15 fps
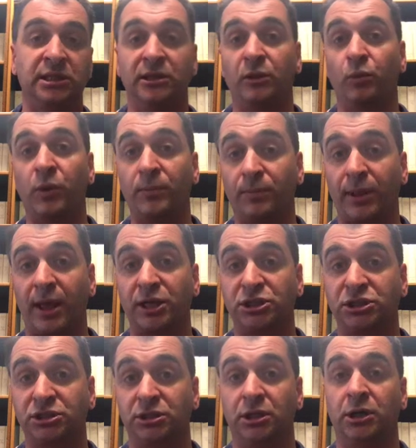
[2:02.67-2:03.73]
in the
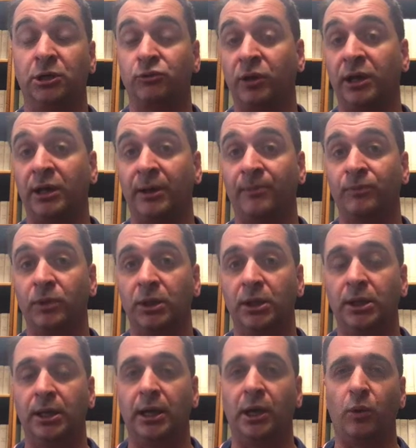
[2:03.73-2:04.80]
whiplash arena,
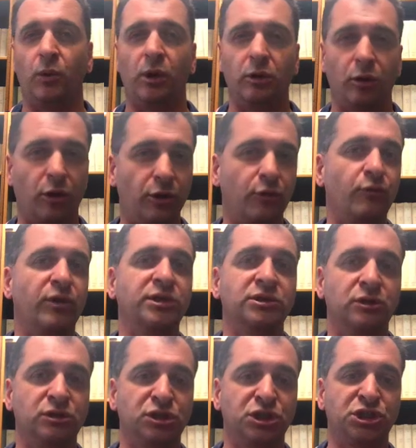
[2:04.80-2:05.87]
where a lot of the
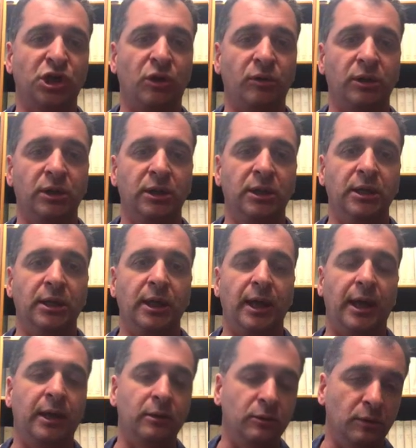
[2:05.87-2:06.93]
research is shown.
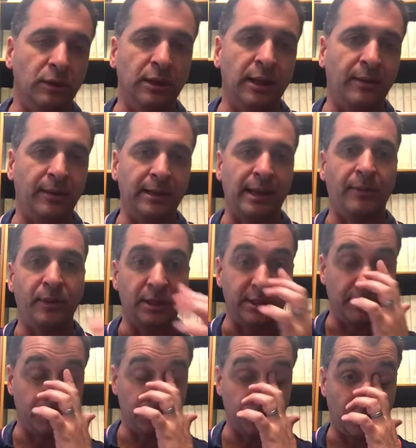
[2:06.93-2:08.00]
And allow me to
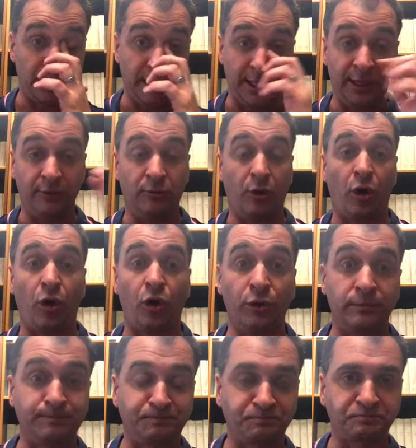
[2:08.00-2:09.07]
demonstrate here
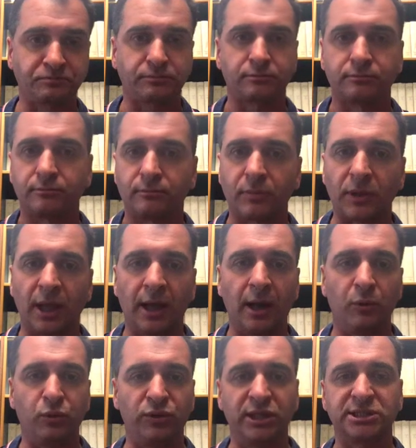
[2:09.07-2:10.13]
on
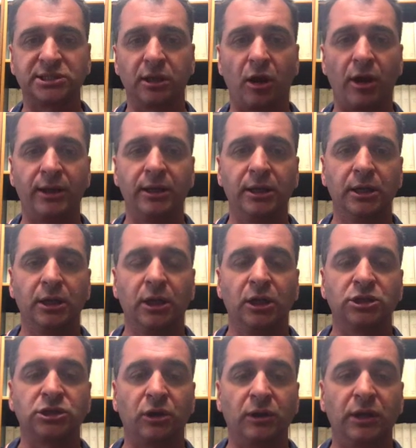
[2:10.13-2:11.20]
with this slide.
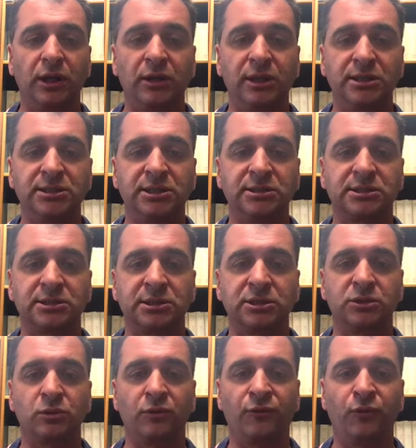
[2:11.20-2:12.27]
So in this
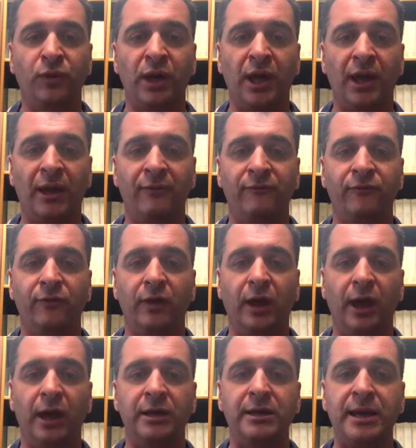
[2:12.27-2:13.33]
instance, if we have
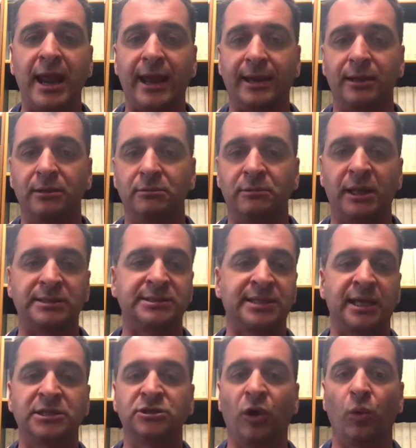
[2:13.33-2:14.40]
a neck that say
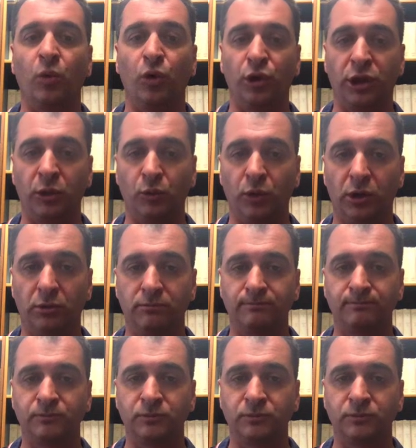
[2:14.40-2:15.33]
it's not working well,